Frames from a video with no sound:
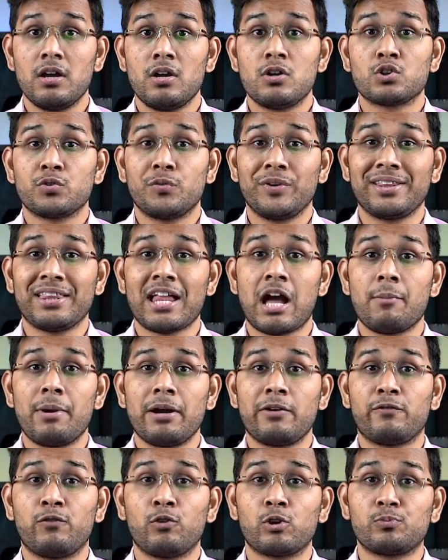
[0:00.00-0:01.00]
So Vietnam
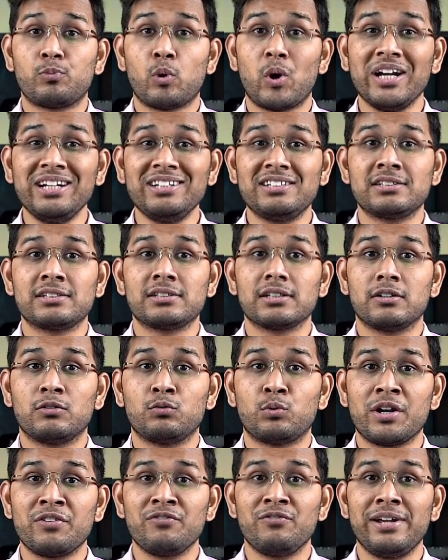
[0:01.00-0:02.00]
had 4 points,
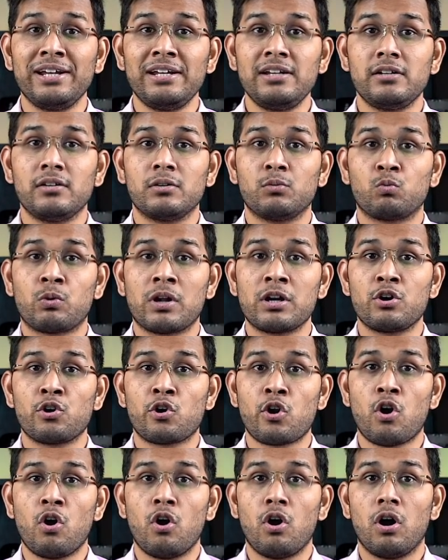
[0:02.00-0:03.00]
1 win, 1
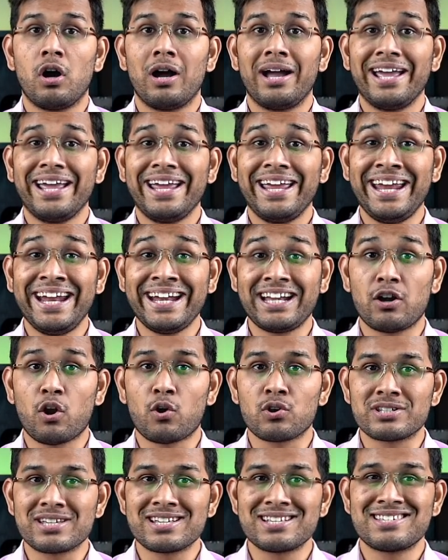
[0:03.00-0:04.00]
draw, 8
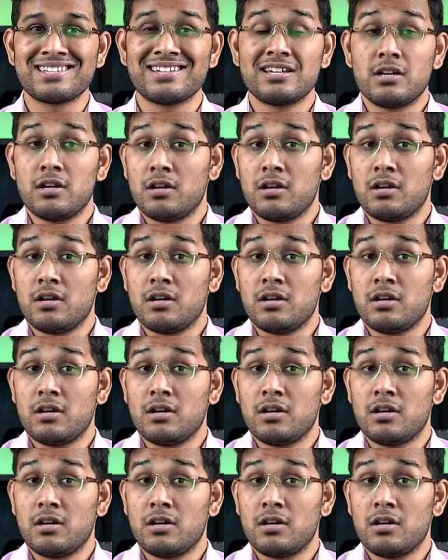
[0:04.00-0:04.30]
losses.